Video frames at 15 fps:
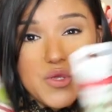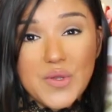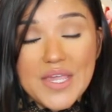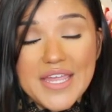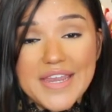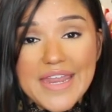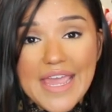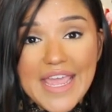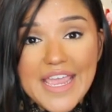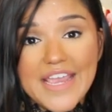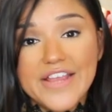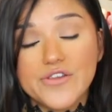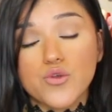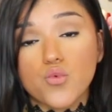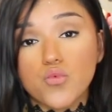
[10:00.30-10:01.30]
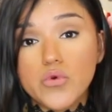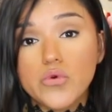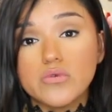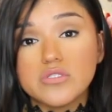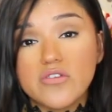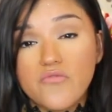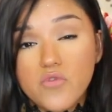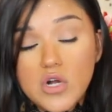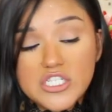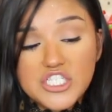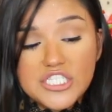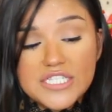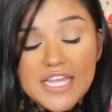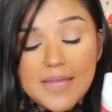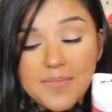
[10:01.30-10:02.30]
You get eight rolls of
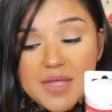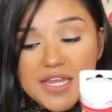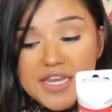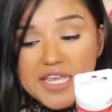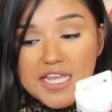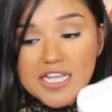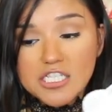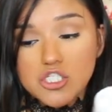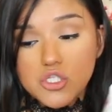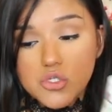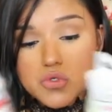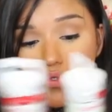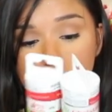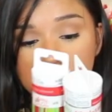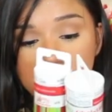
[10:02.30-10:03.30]
washi tape in each little